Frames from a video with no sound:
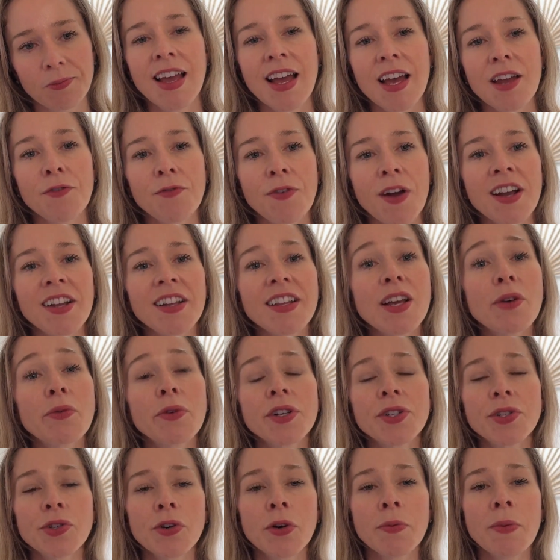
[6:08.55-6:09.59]
And finally, I want
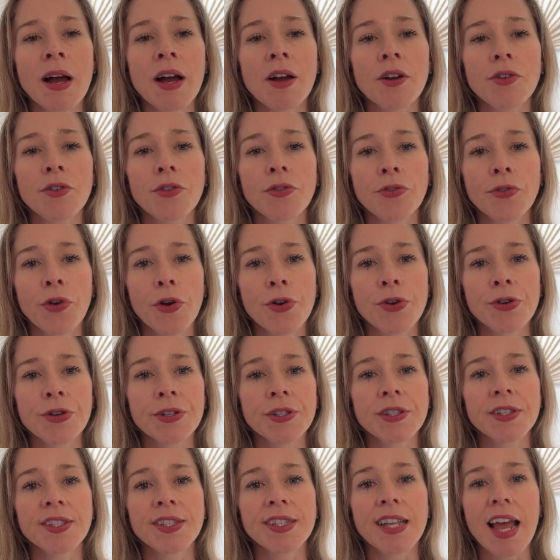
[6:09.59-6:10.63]
to talk about
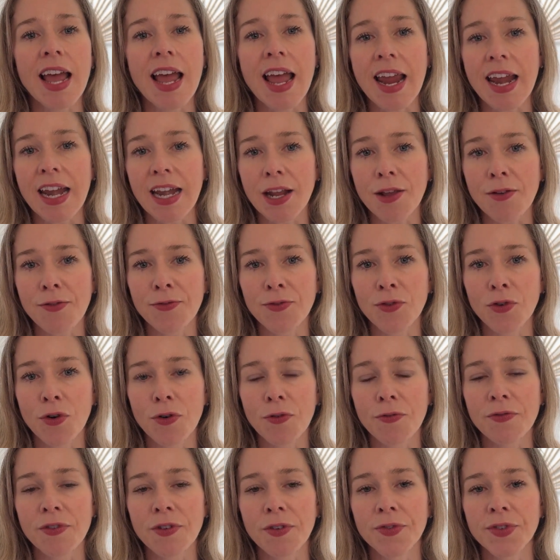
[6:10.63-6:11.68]
Kroger's
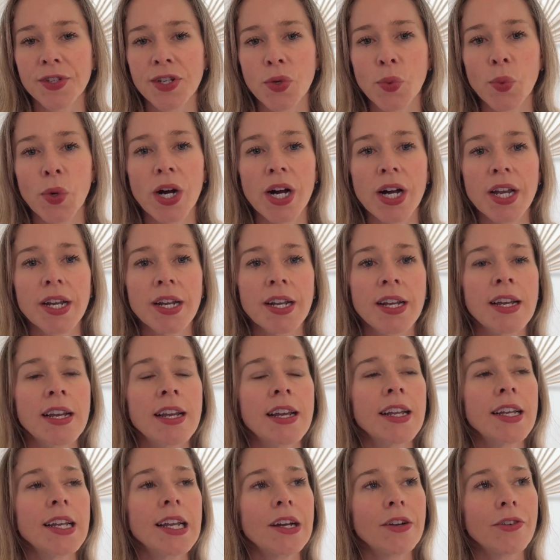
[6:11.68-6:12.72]
8451.
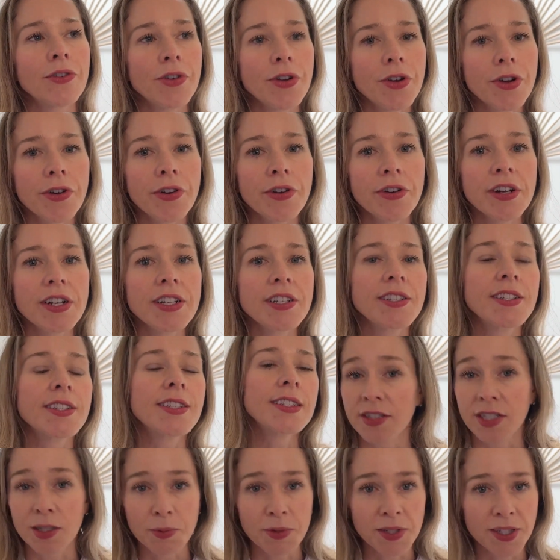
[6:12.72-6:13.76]
Now, Kroger is
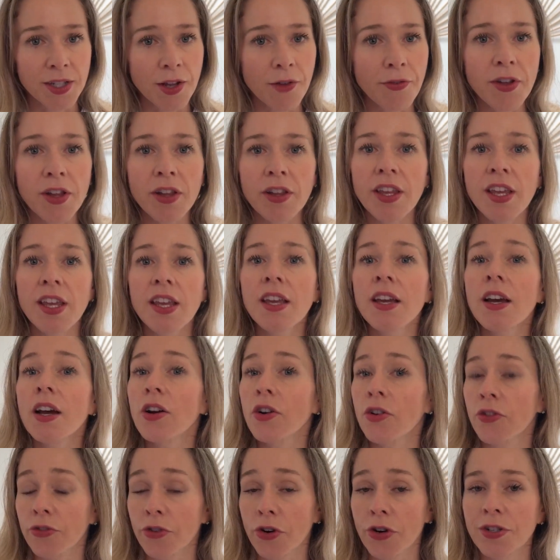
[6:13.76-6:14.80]
specifically a
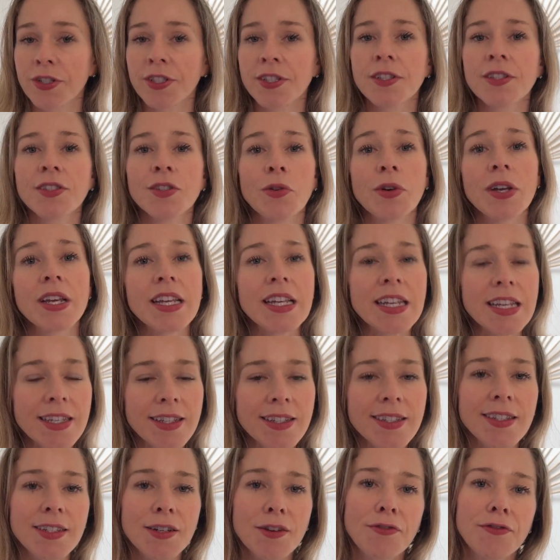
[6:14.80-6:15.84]
grocer, so it
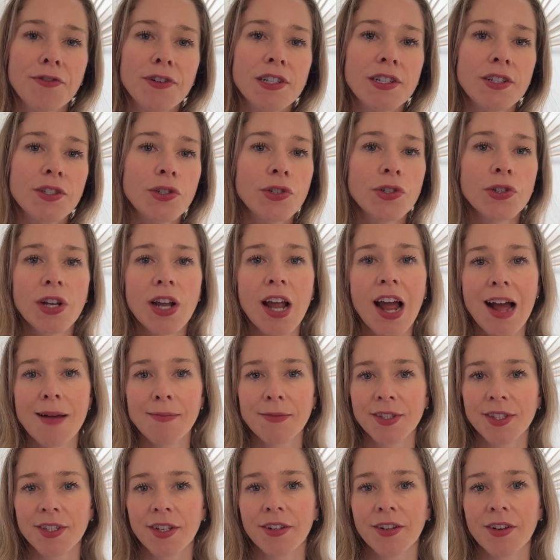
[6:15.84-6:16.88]
is different to
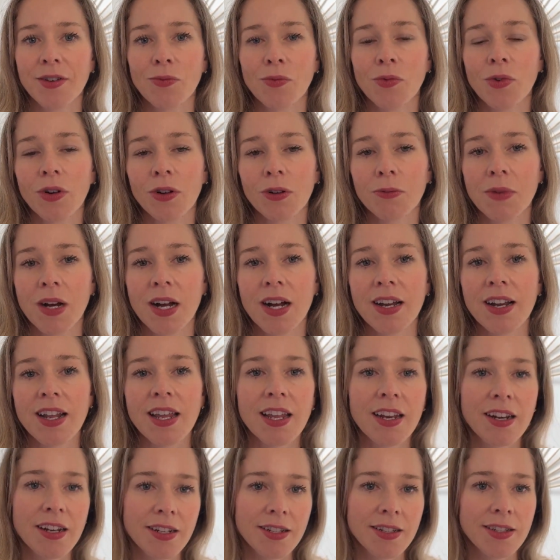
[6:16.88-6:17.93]
Amazon and Walmart
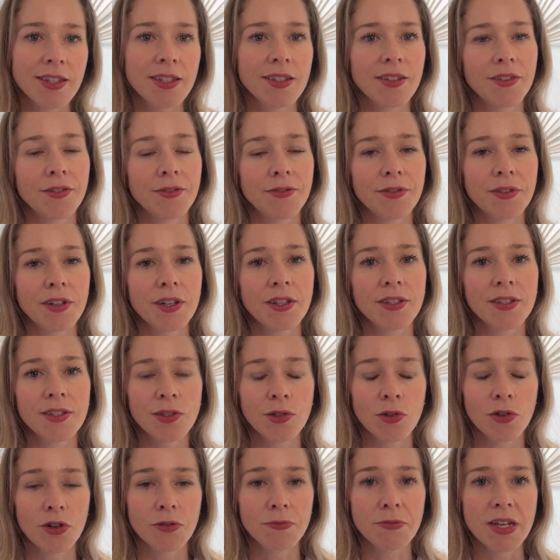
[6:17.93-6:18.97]
in its sort of
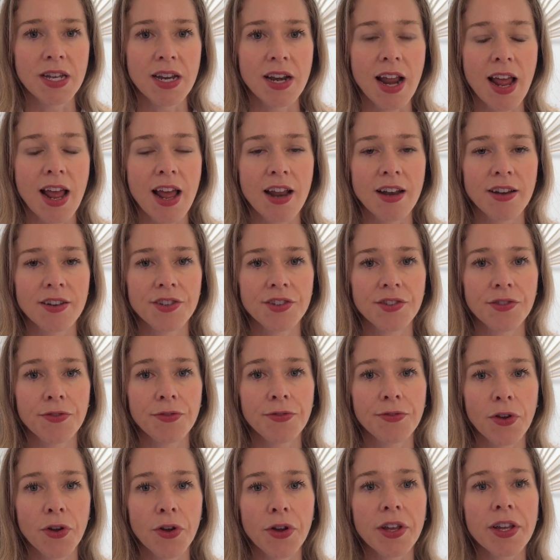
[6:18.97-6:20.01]
assortment and
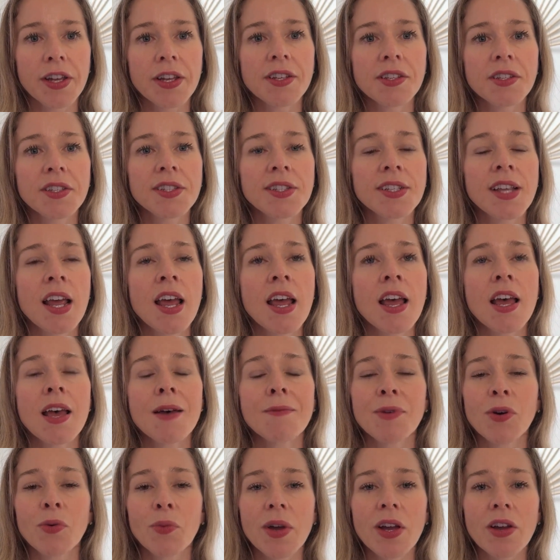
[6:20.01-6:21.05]
focus.
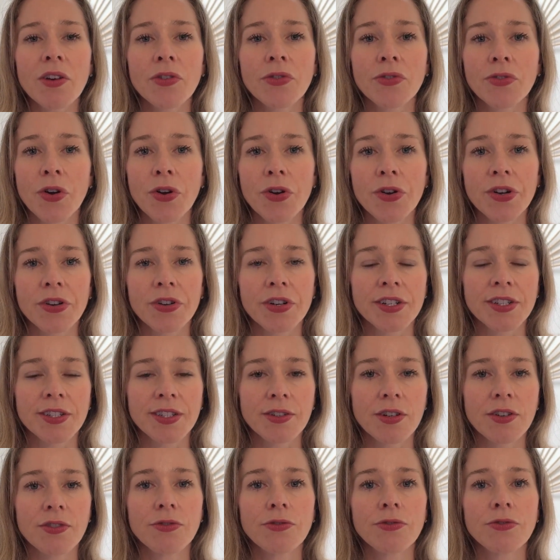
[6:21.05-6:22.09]
But where Kroger
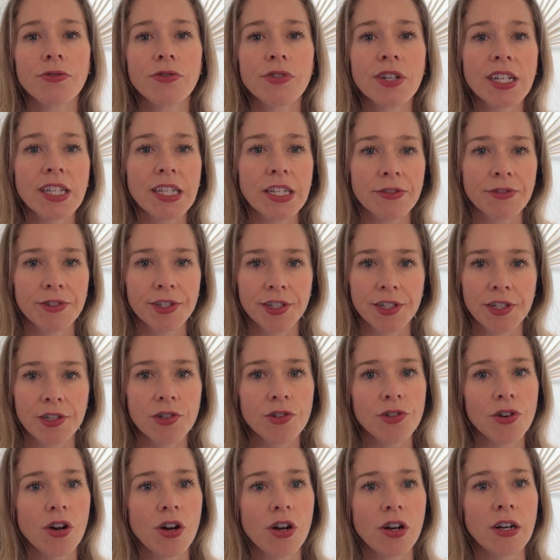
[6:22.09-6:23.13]
is really, really
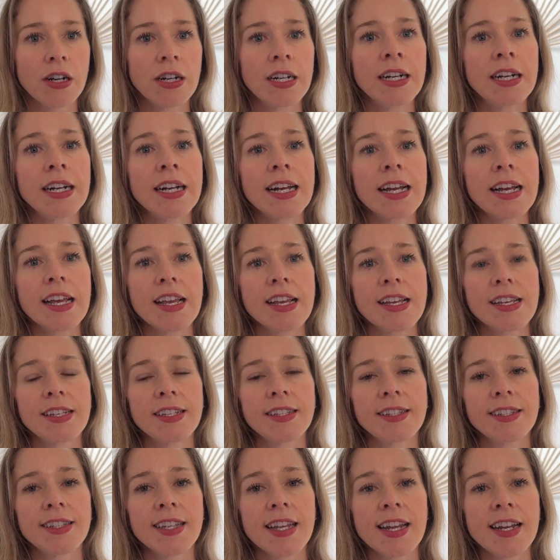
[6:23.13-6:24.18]
strong
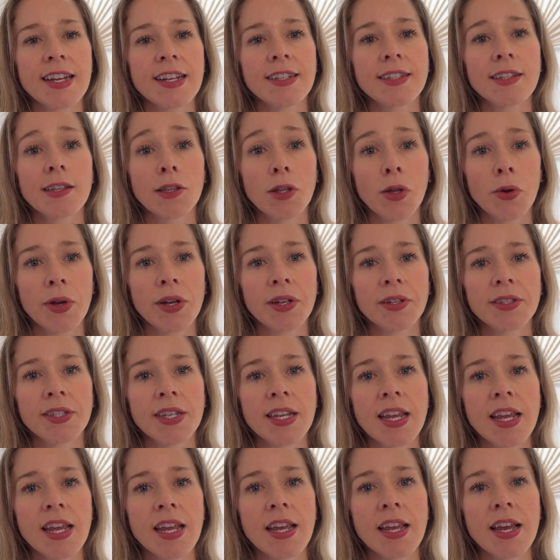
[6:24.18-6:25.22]
is in its
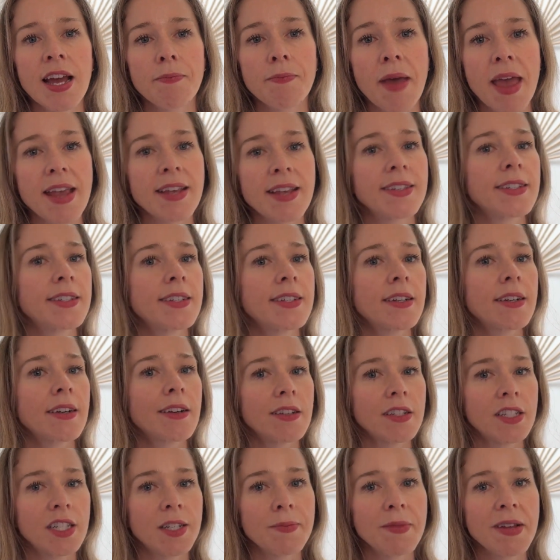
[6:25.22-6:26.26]
loyalty-based
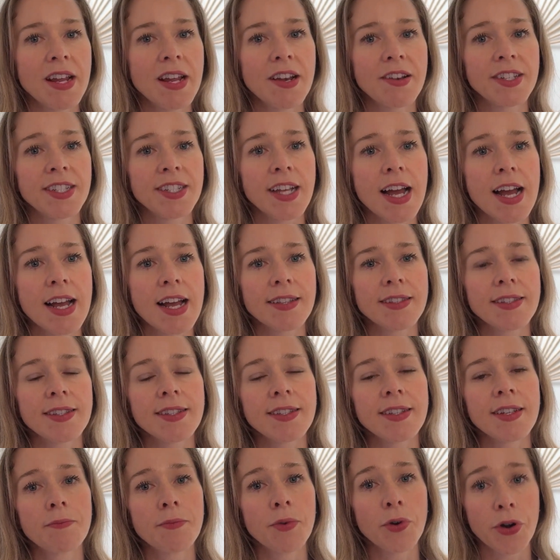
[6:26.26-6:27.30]
customer
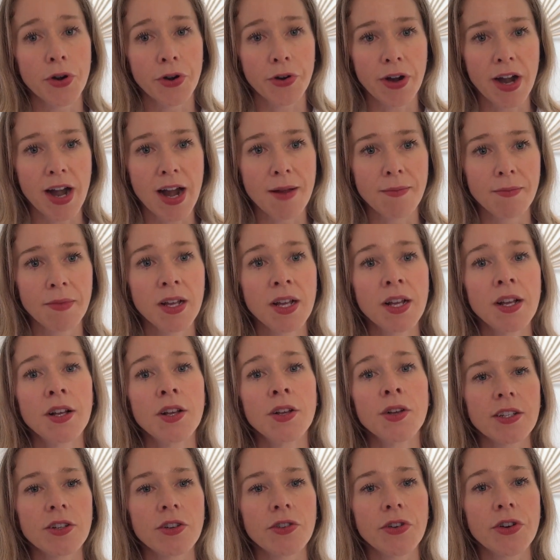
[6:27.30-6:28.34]
insights program.
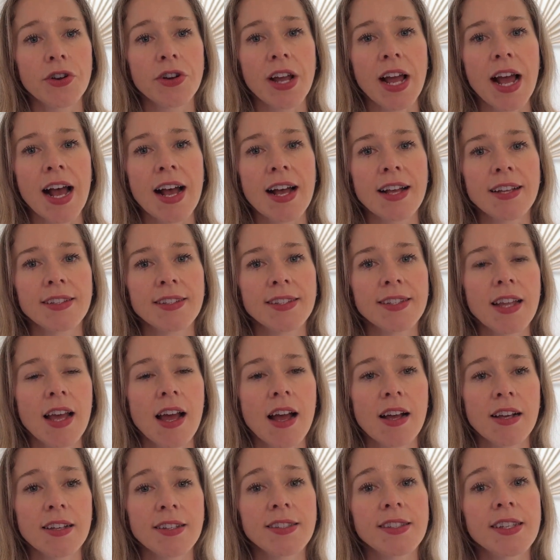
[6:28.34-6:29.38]
Kroger has
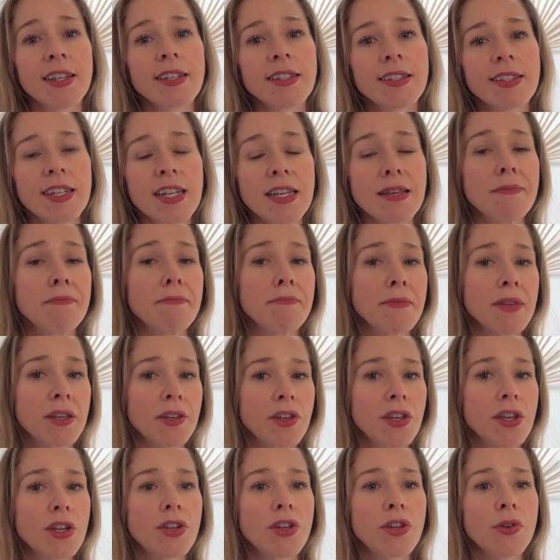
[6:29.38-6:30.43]
60
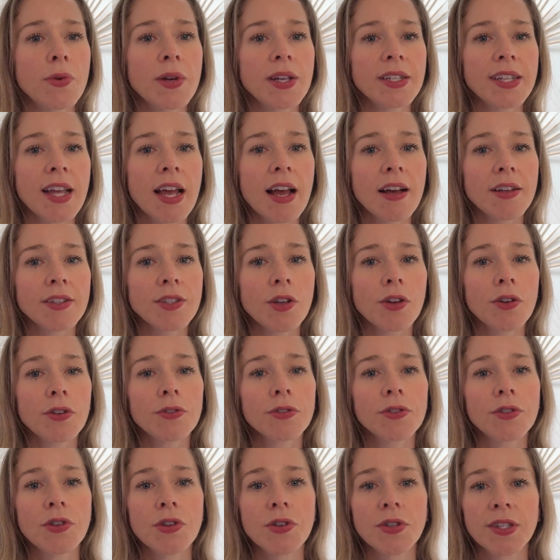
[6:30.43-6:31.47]
million US
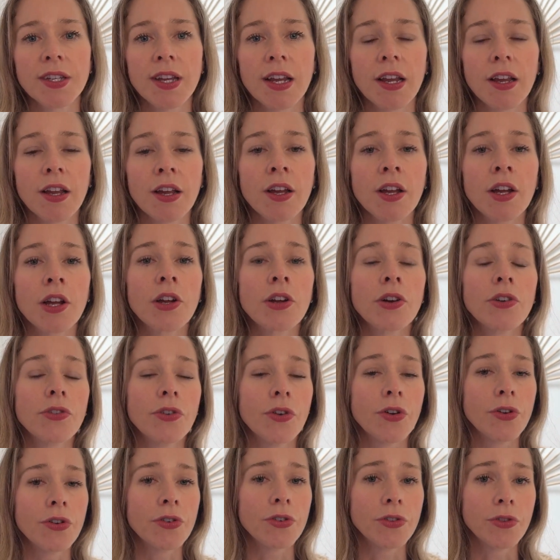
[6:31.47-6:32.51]
households using
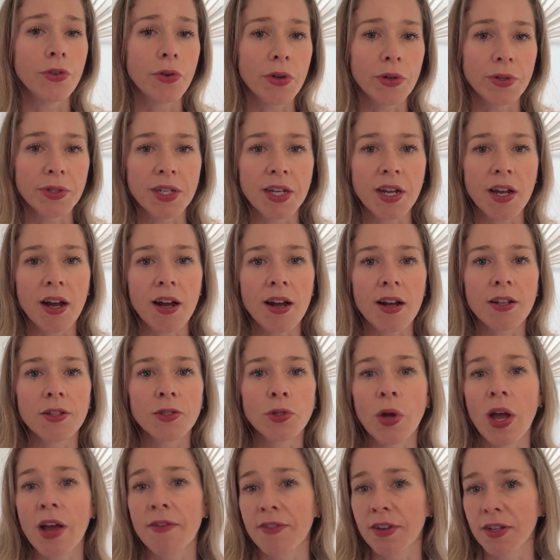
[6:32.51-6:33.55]
Kroger loyalty cards
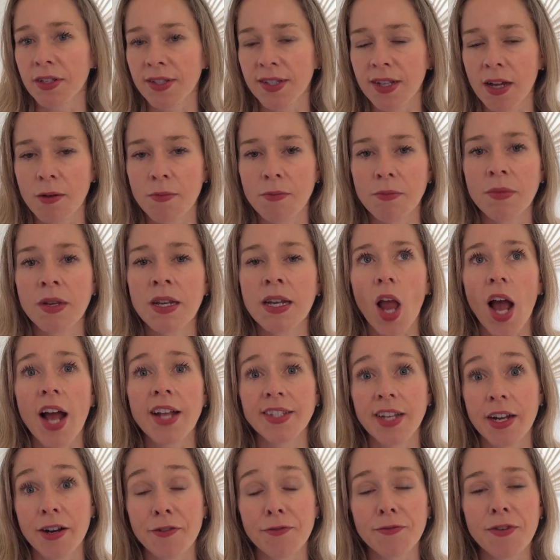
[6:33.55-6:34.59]
or having some
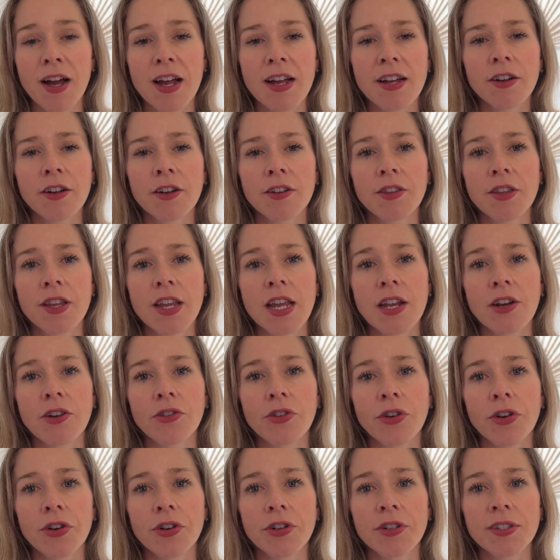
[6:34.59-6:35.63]
identifier in
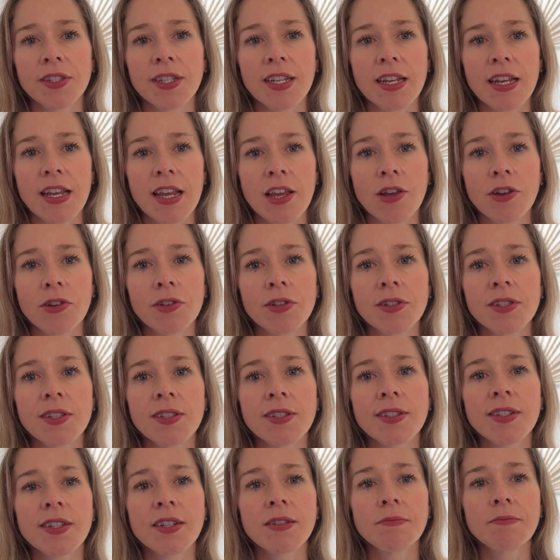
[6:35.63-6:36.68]
Kroger's
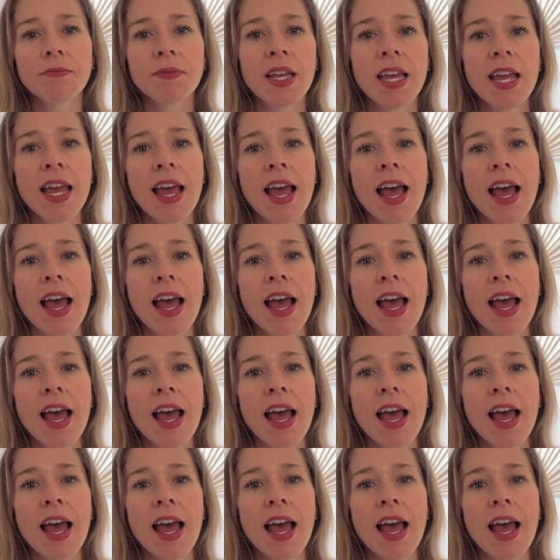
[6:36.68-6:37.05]
ecosystem.